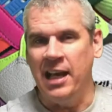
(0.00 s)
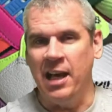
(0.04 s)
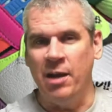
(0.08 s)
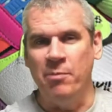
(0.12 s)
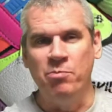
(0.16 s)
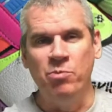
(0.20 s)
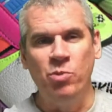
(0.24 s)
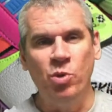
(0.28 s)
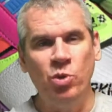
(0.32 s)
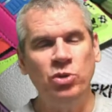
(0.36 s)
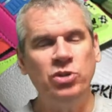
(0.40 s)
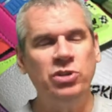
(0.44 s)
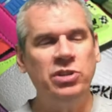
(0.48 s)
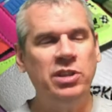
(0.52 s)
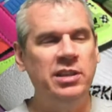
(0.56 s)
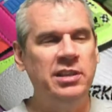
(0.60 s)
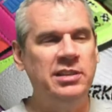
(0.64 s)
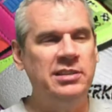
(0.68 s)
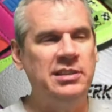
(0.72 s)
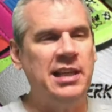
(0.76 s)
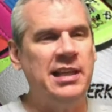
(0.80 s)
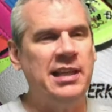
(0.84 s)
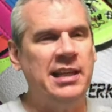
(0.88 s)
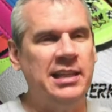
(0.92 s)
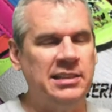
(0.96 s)
And most of the
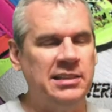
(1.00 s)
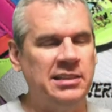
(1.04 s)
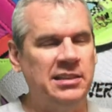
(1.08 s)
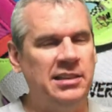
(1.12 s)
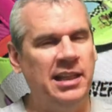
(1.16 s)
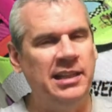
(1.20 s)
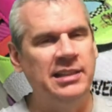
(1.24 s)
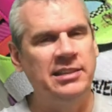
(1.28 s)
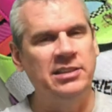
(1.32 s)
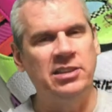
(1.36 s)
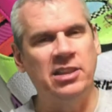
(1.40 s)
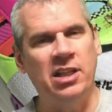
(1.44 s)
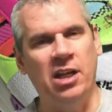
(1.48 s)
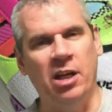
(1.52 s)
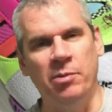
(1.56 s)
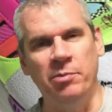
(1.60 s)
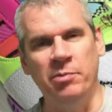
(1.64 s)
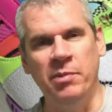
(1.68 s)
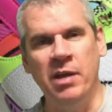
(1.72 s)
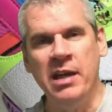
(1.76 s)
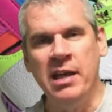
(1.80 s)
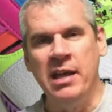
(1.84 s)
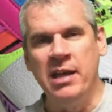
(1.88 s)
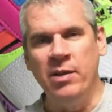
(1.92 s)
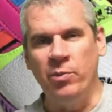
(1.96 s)
ZX lines
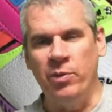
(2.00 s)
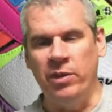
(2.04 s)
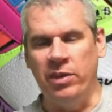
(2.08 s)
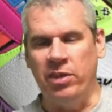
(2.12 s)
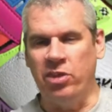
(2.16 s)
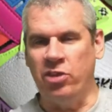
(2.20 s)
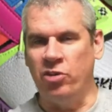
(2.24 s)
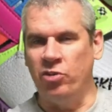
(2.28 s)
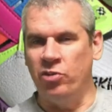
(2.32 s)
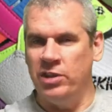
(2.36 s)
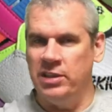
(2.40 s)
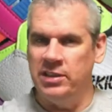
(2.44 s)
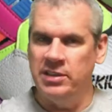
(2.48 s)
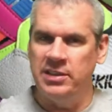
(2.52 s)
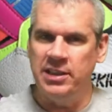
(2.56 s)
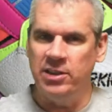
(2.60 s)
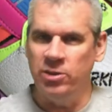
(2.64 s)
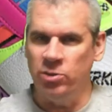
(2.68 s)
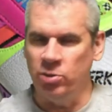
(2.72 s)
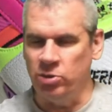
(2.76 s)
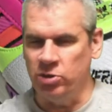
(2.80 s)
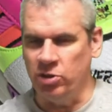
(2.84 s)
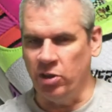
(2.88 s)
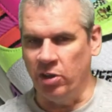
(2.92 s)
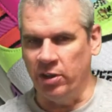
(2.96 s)
come with three
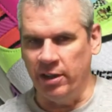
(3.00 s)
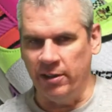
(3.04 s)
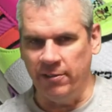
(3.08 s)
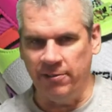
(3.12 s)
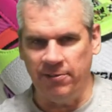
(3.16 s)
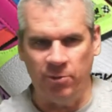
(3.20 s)
zeros on it,